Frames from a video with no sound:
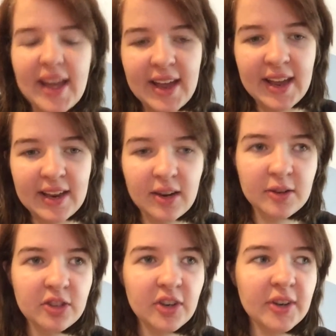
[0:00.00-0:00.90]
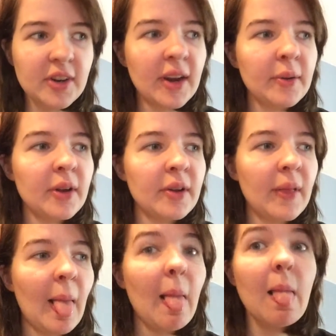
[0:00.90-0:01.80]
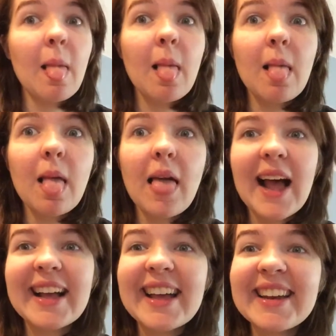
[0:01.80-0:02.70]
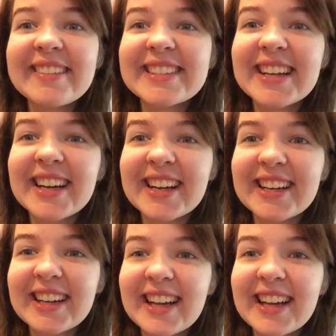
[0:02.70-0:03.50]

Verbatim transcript: And I'll try to, and I'm like, oh, I can't even talk.